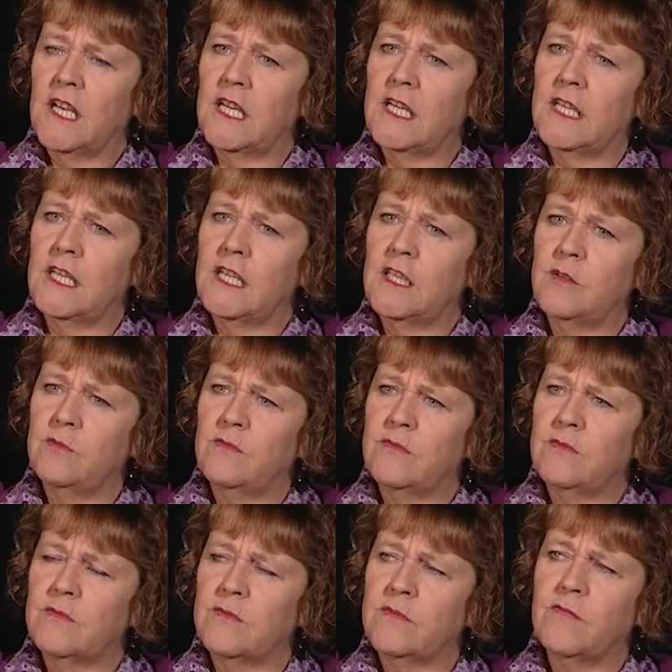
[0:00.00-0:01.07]

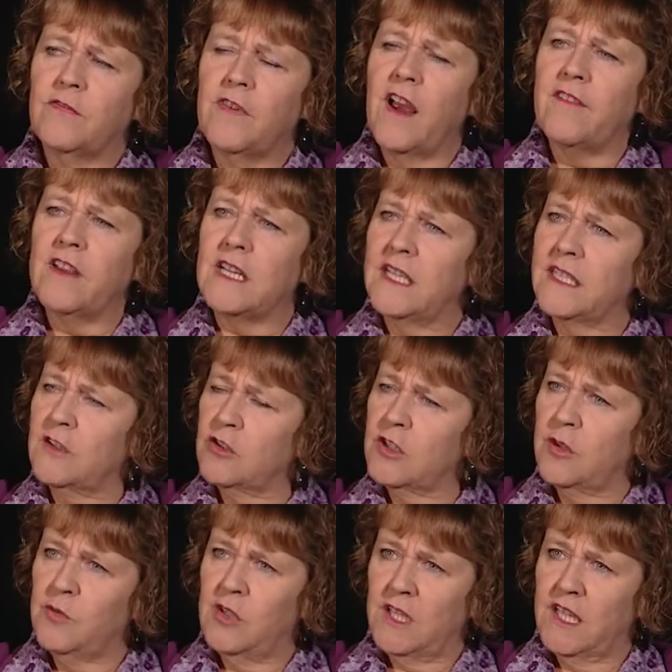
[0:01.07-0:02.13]
very little
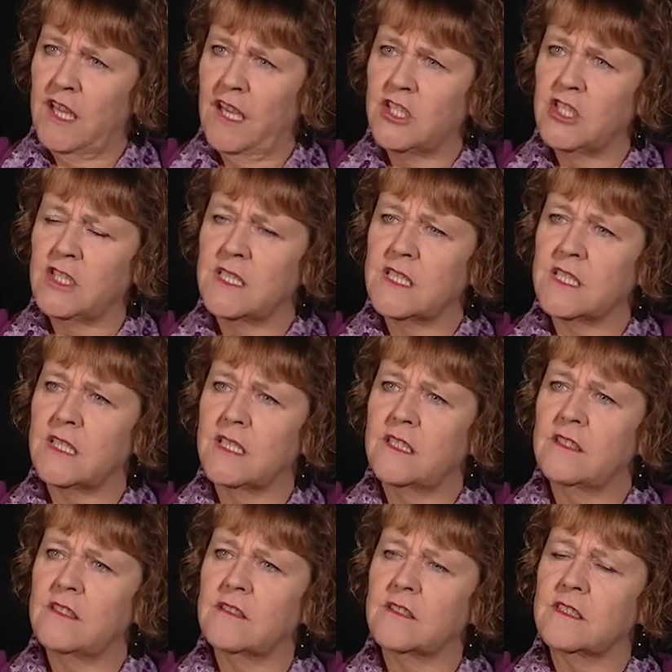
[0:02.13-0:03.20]
communication
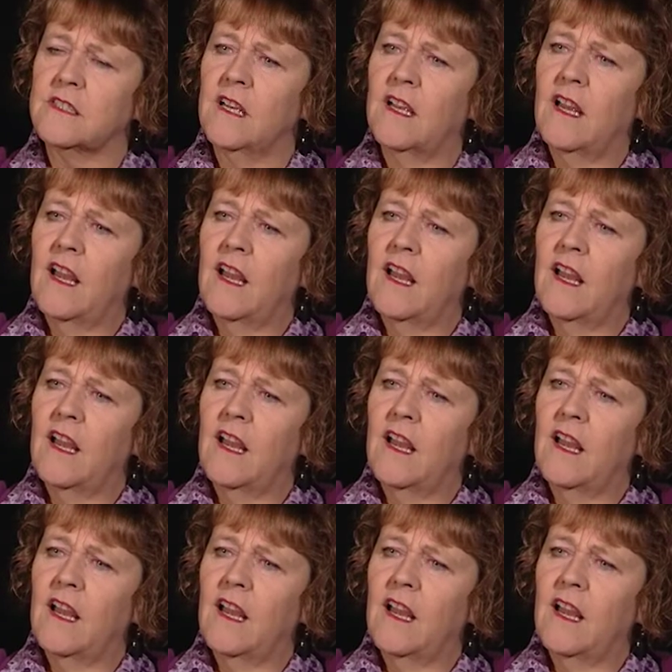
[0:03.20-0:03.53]
skills,